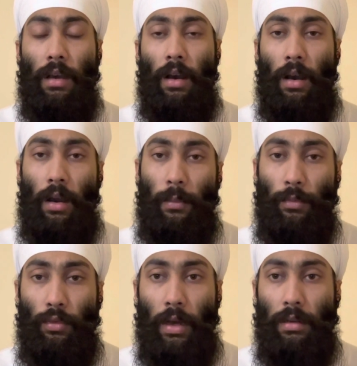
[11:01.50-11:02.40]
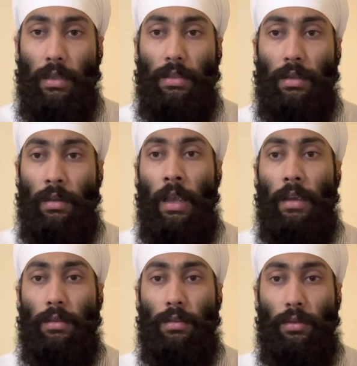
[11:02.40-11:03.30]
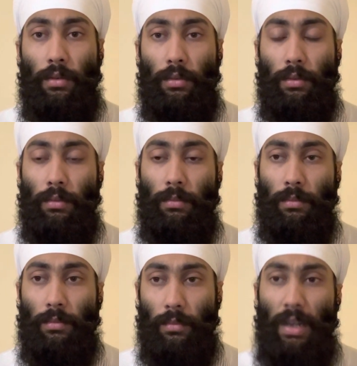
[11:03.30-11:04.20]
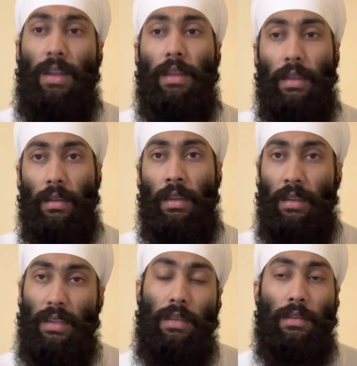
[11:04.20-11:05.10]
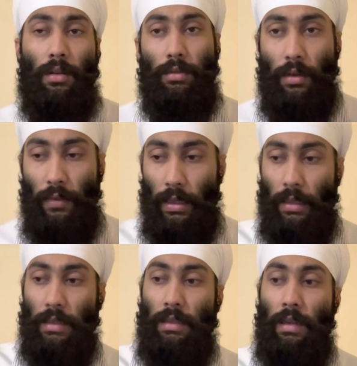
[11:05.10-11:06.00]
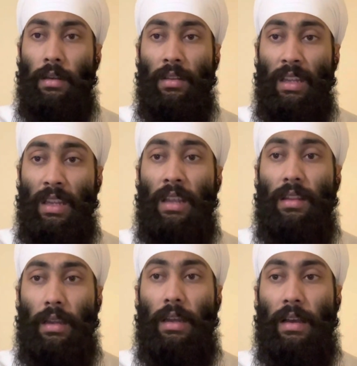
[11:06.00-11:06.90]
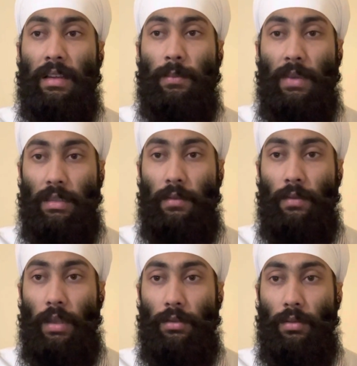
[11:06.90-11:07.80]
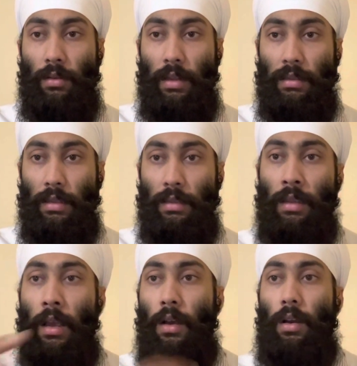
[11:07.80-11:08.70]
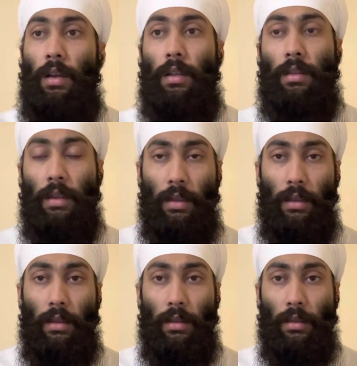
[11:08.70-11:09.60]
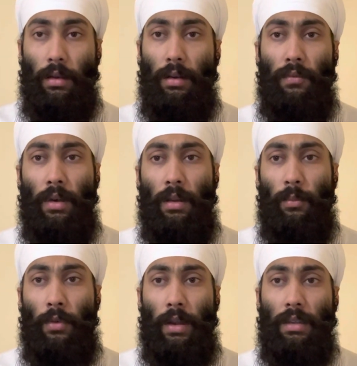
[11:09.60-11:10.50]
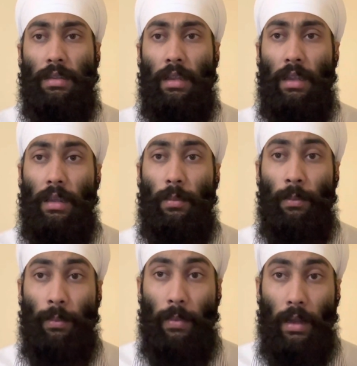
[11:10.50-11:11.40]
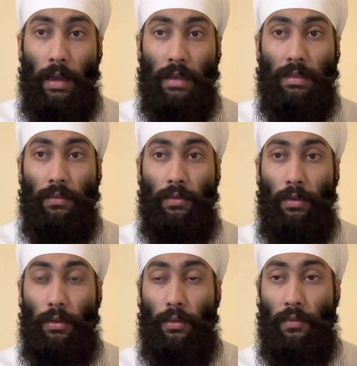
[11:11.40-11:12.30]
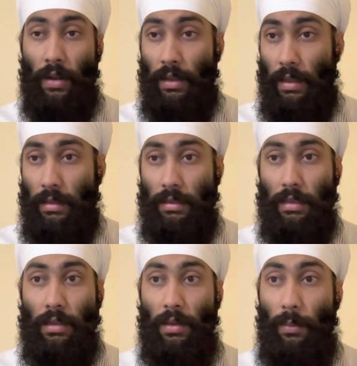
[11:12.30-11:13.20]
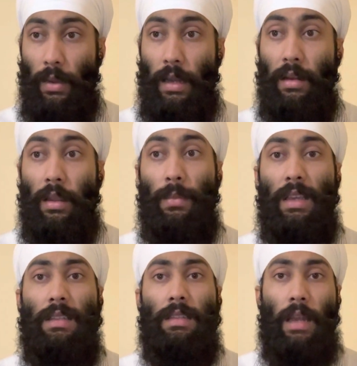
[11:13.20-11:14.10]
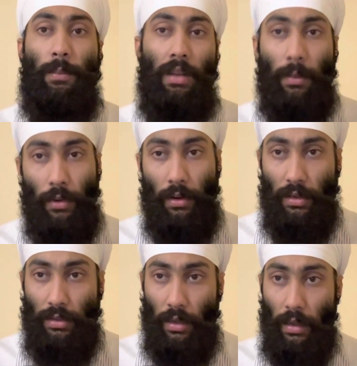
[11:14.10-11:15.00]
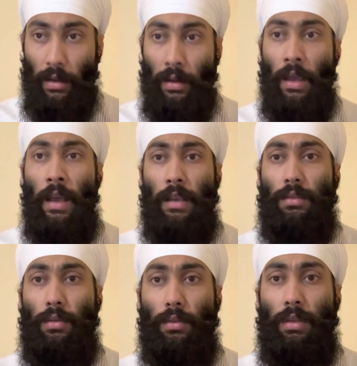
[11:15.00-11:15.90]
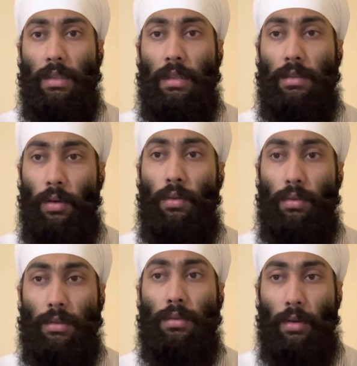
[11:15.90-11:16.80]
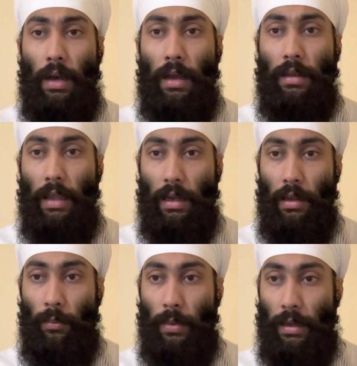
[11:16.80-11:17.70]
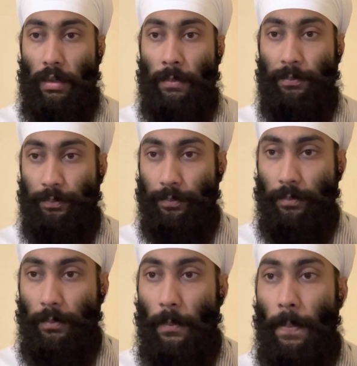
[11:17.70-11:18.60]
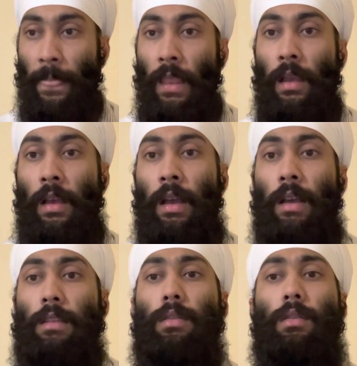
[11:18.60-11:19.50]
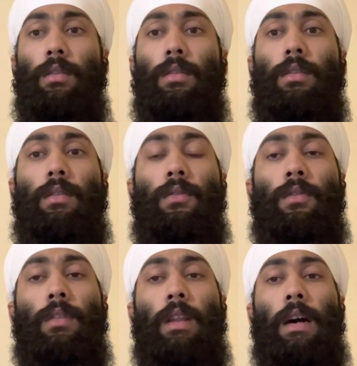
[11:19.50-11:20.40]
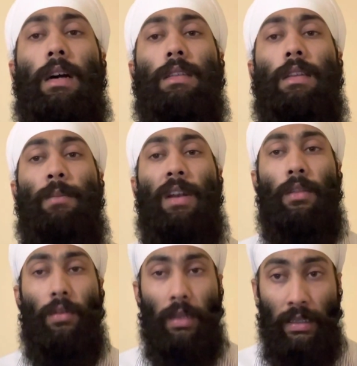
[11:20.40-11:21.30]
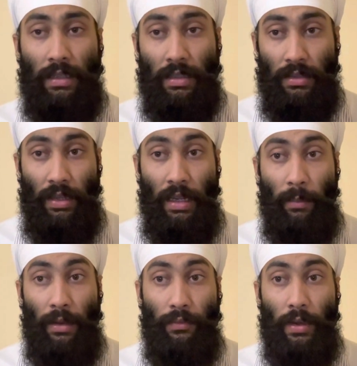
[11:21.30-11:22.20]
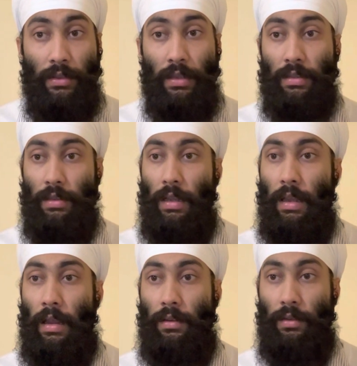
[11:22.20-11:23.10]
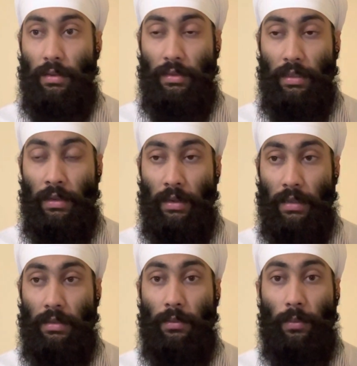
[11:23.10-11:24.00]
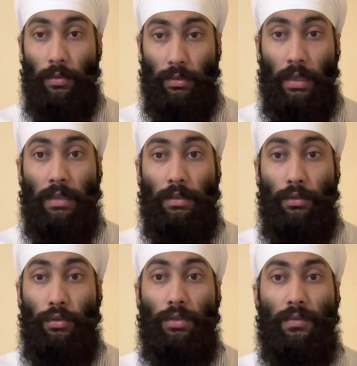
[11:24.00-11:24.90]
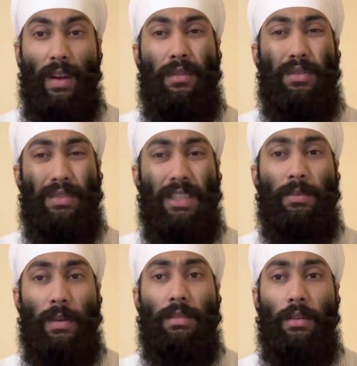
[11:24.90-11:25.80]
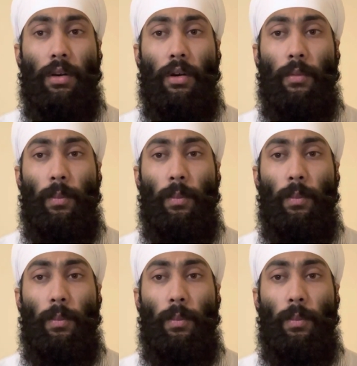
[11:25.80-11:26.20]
harm to our nature. So this is also weakness that they need expensive natural gases. The third one point is the blast furnaces remain the main step in the production iron. So this is also a negative impact. So last but not the least, the steel manufacture is still an energy intensive process, use 5 to 6% of